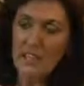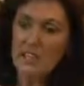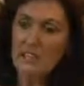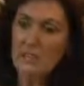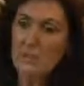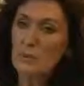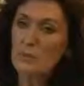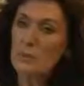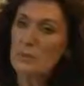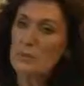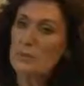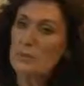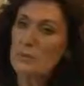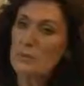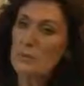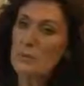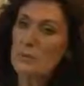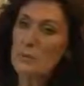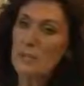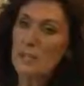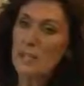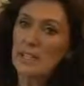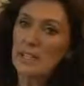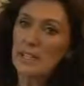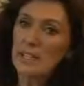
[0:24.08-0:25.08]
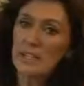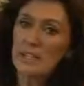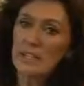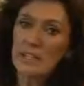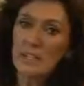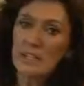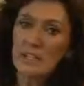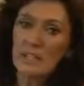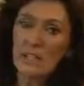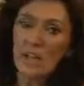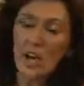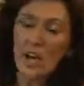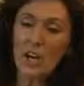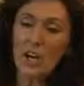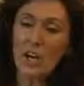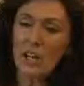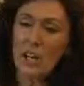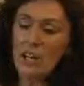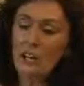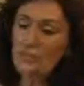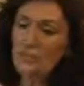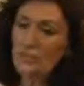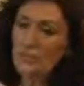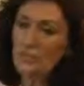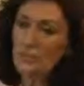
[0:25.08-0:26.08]
as well as it being
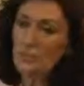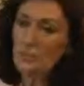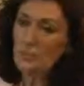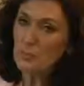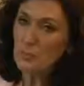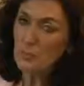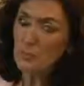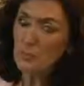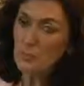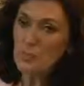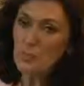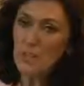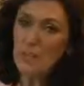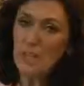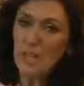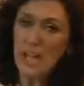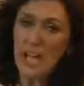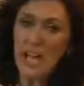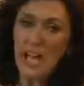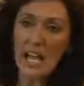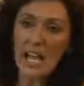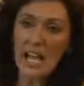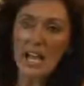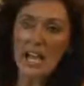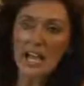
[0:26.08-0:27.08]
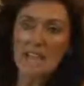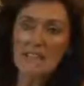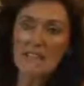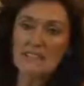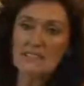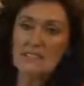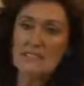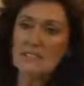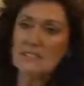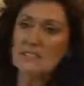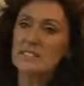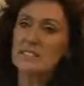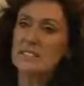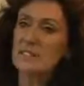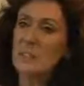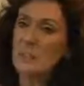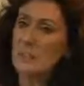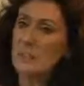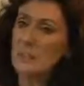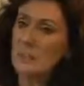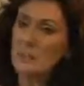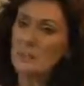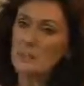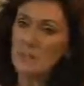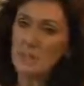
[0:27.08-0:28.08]
uncomfortable and
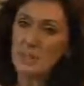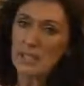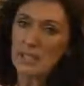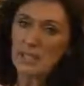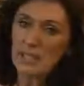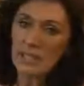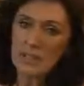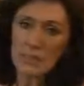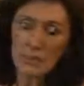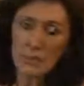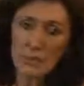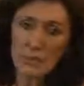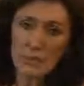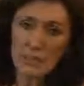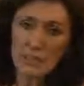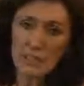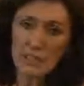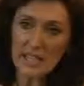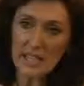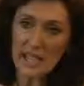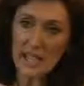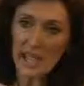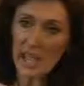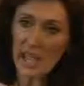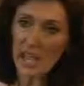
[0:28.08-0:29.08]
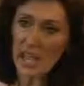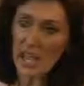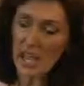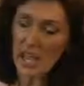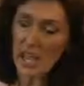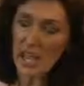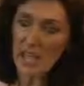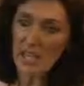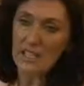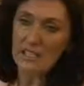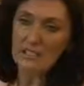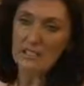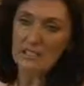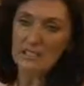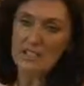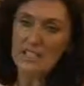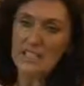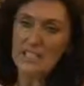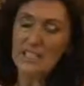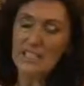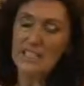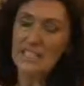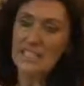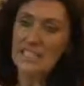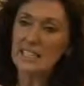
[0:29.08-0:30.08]
stopping them getting on with their lives.
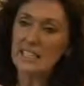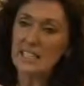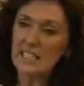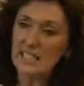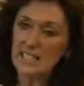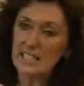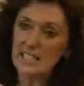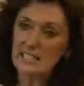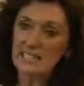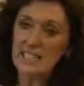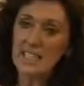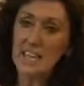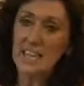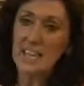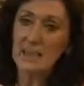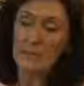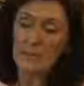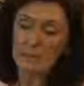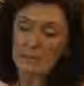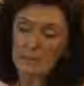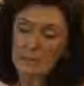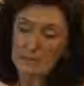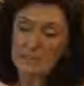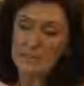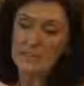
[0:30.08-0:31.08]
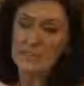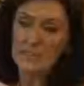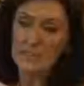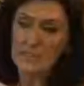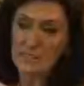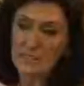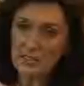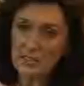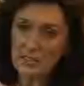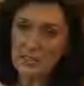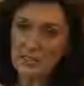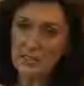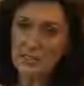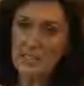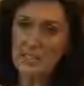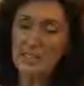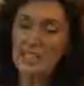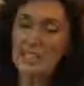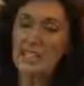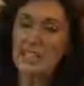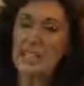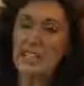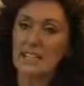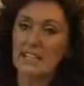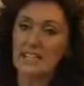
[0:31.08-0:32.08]
It is
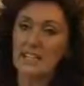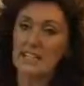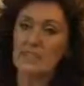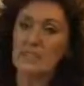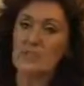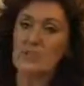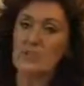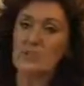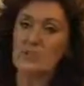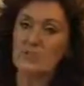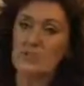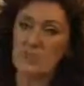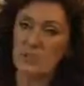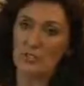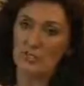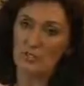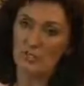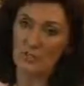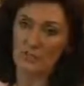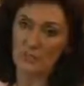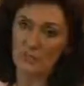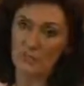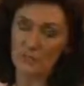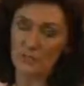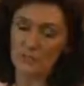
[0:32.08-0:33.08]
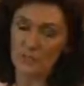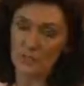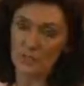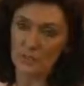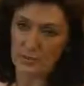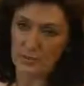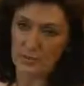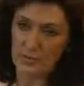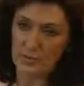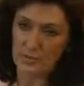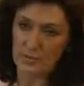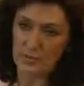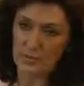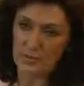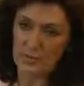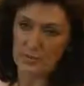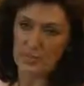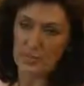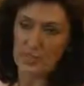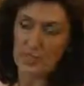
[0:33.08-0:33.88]
absolutely catastrophic for them.